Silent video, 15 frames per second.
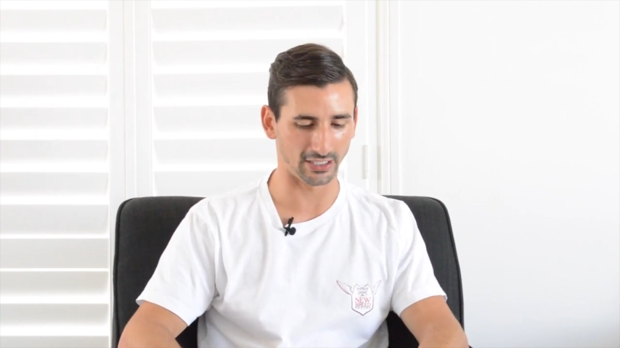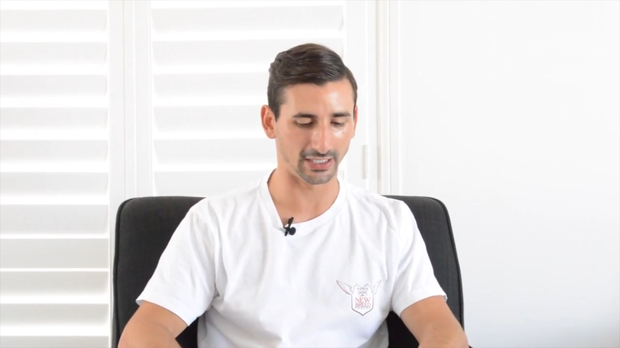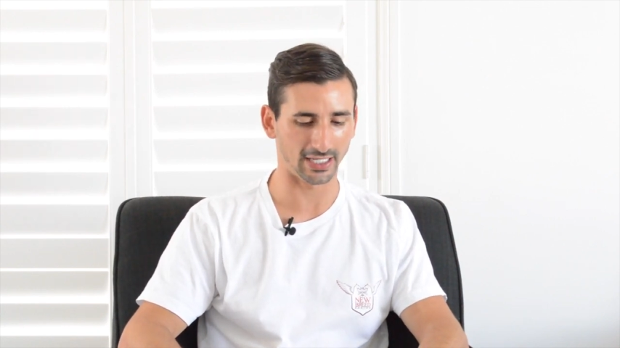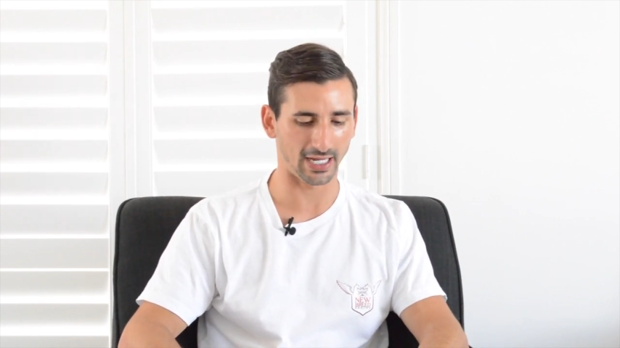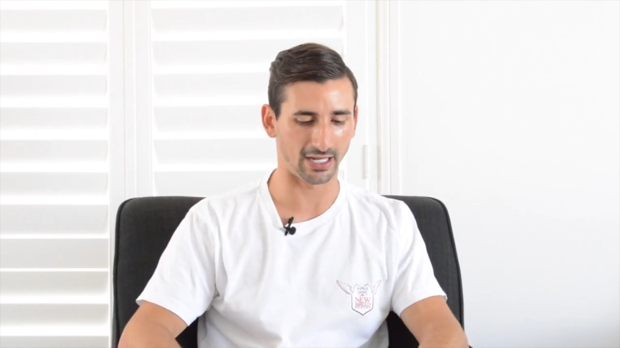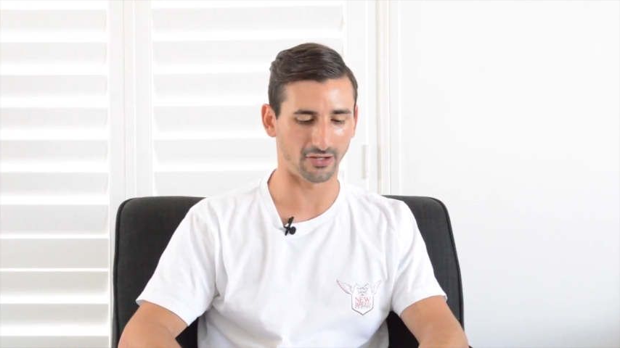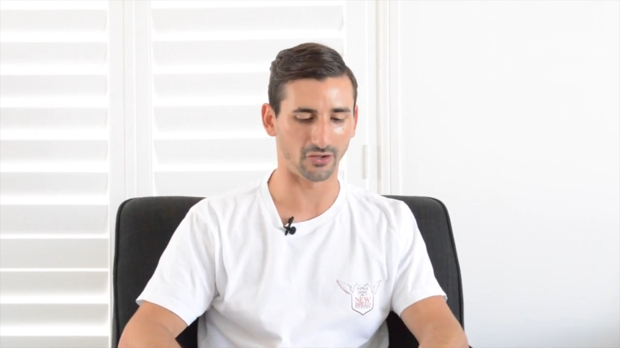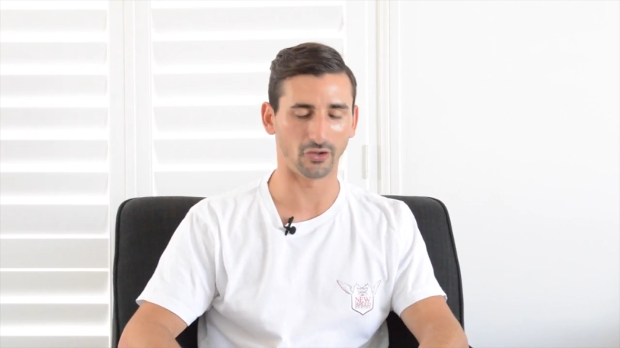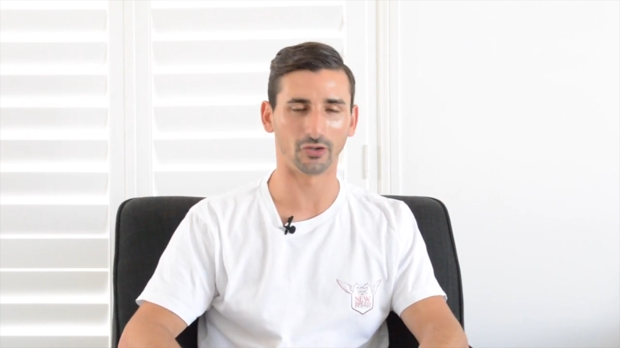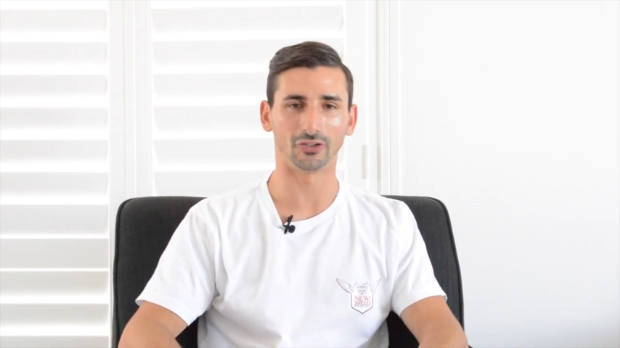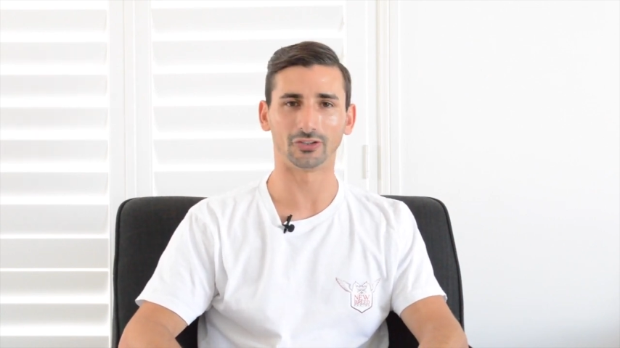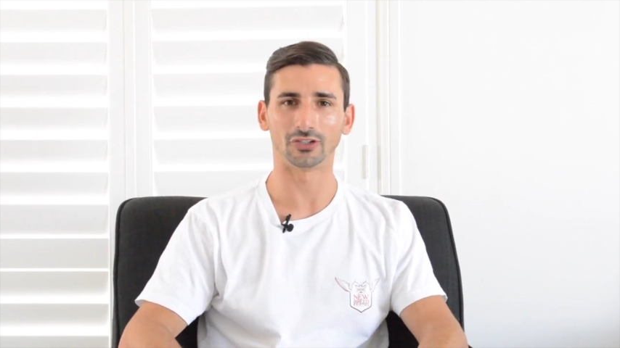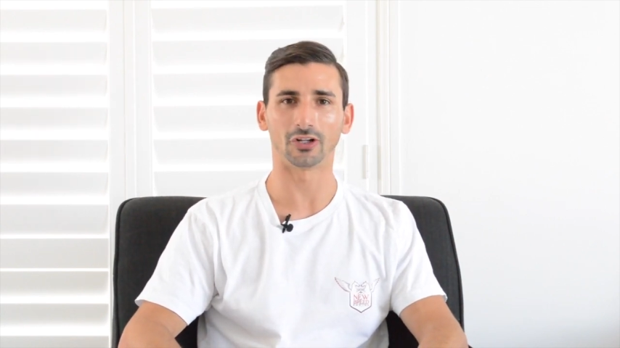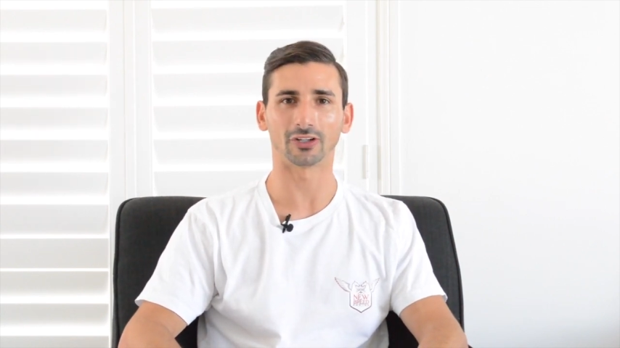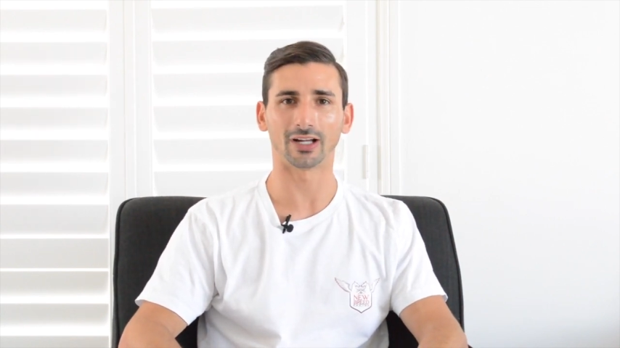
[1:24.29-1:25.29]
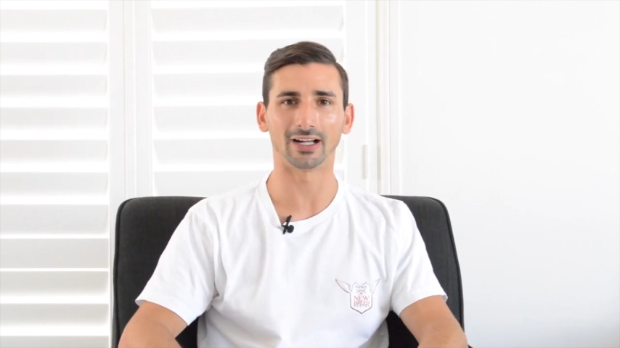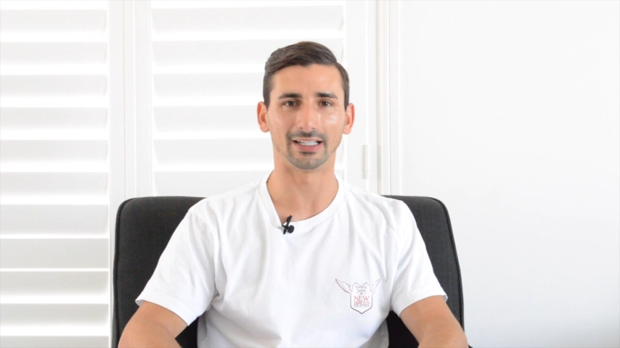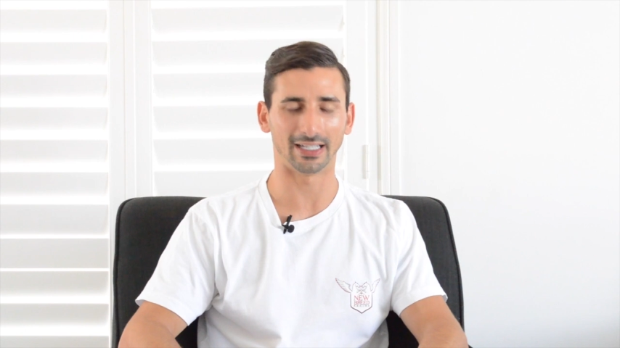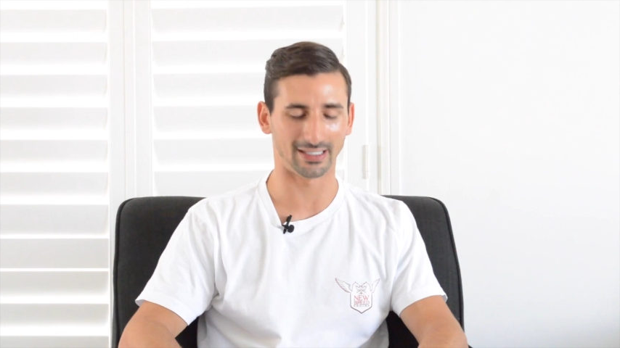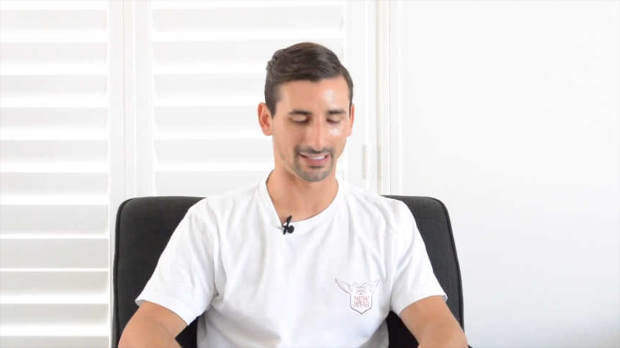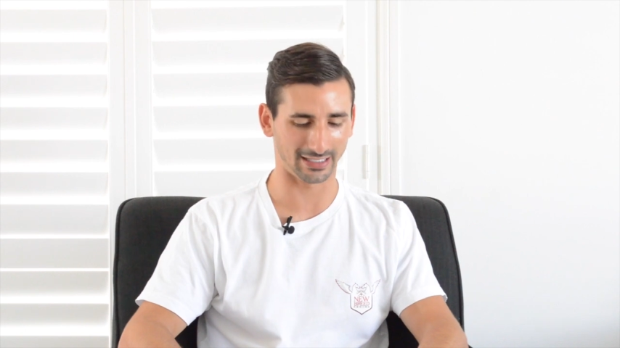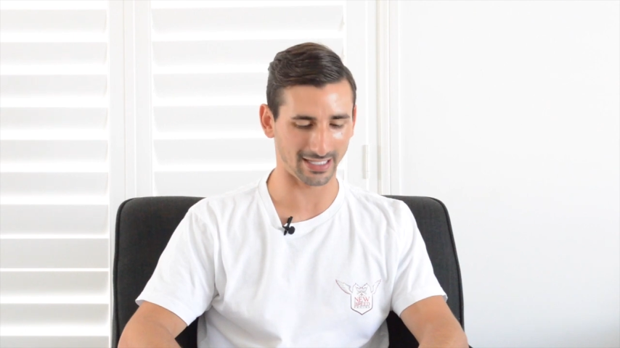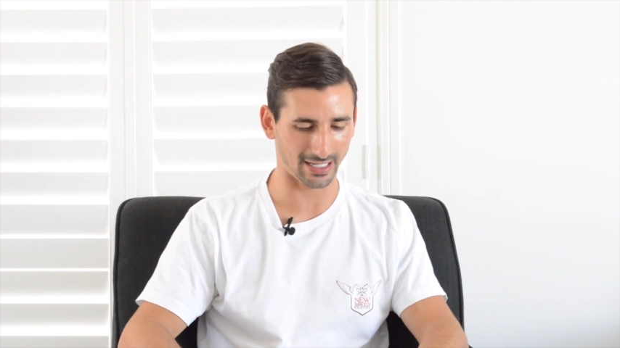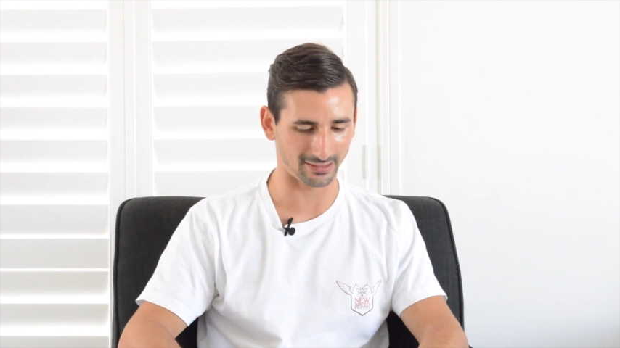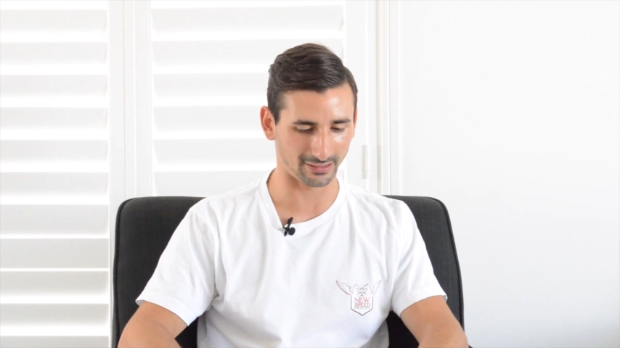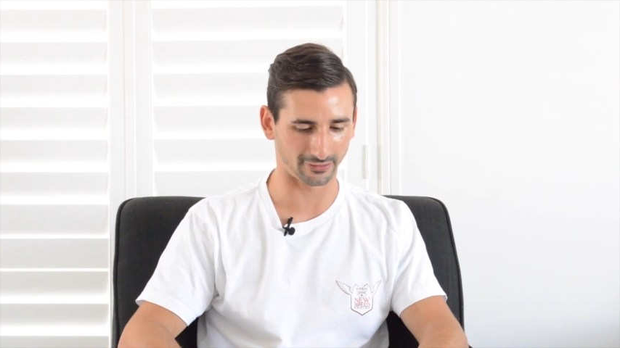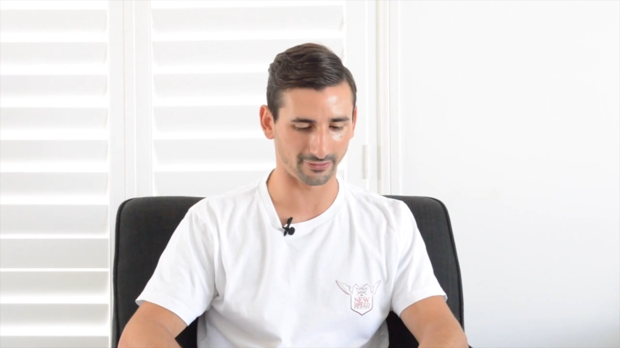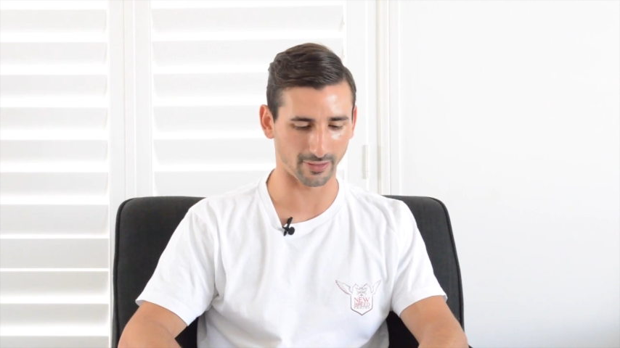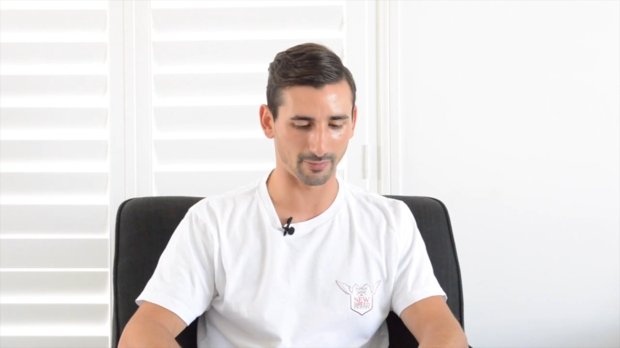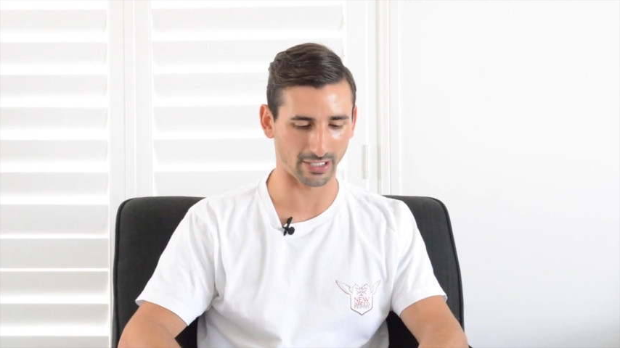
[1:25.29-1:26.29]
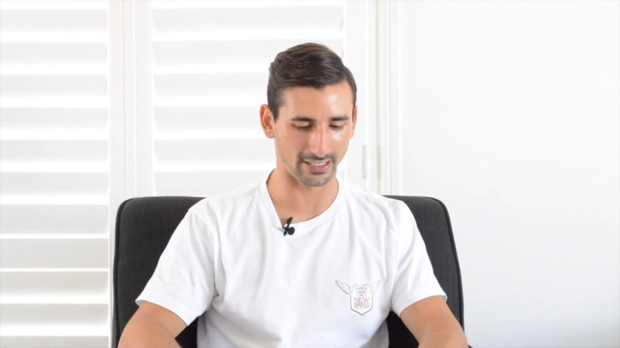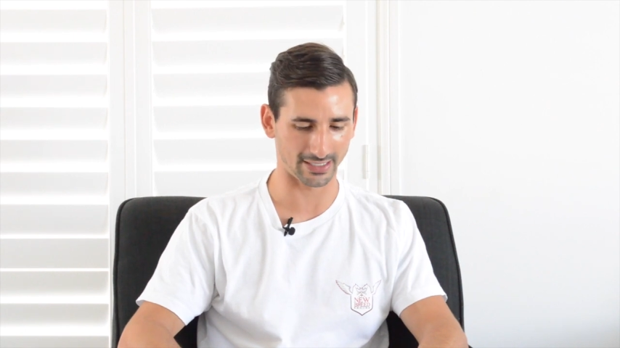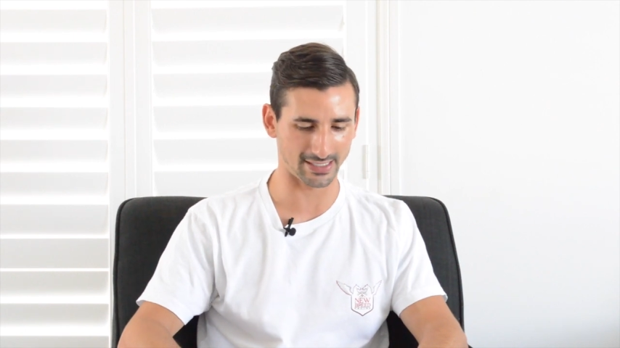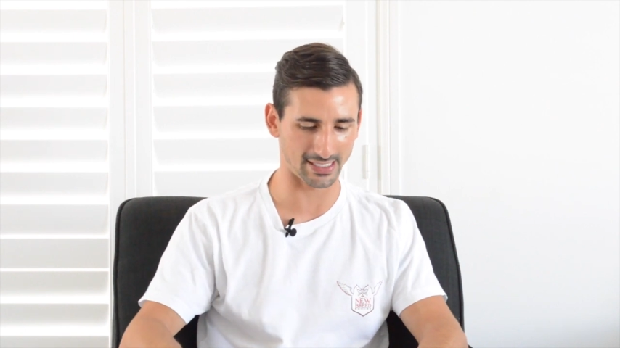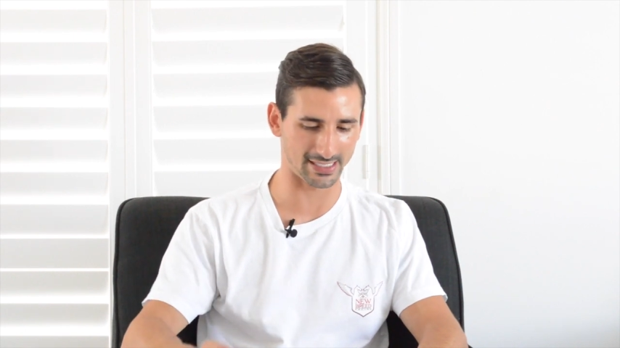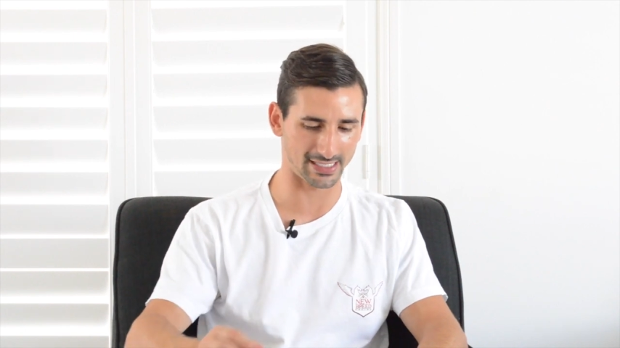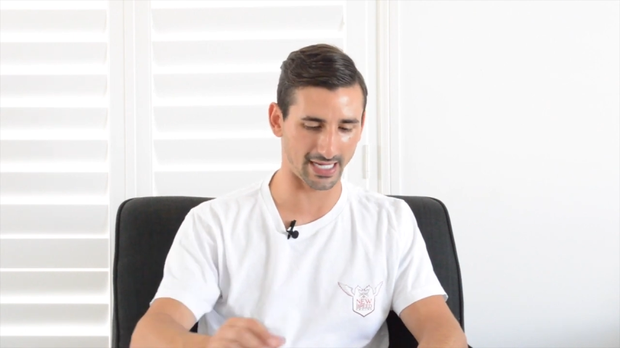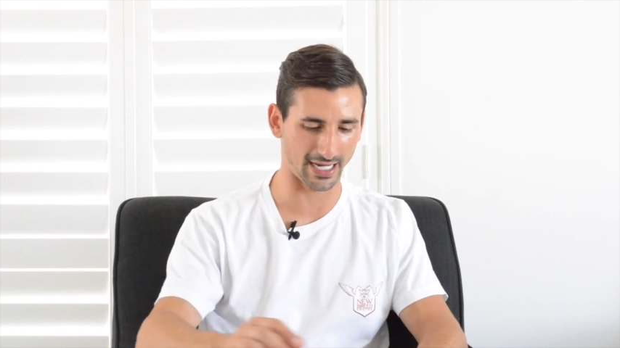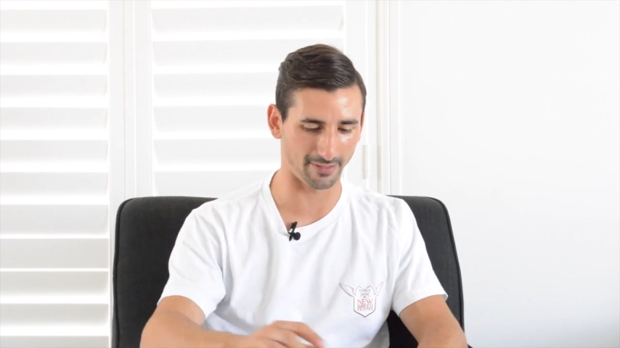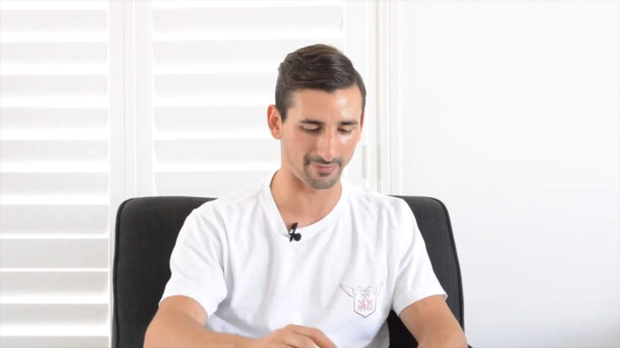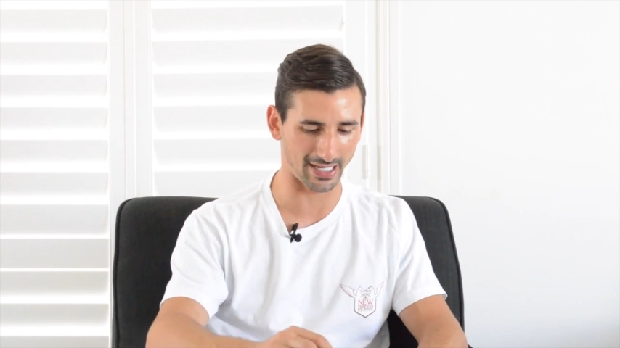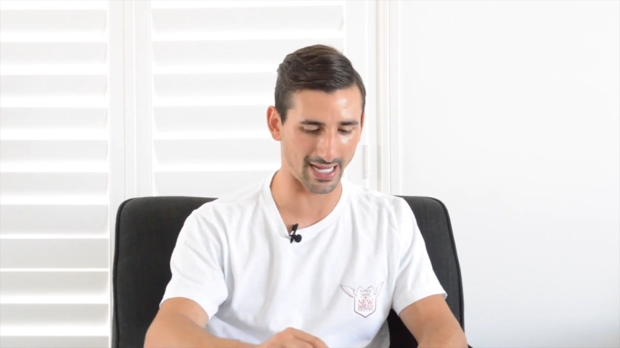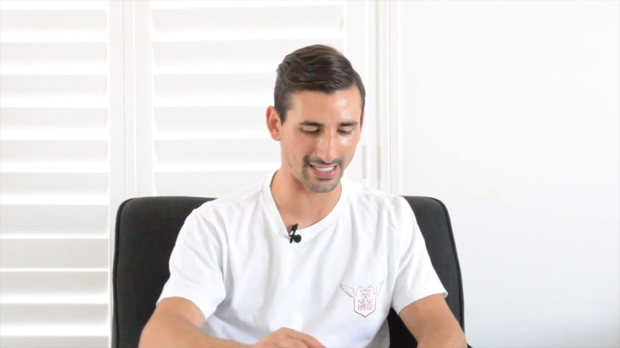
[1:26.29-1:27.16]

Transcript: you can earn a dollar and the colour of the money is the same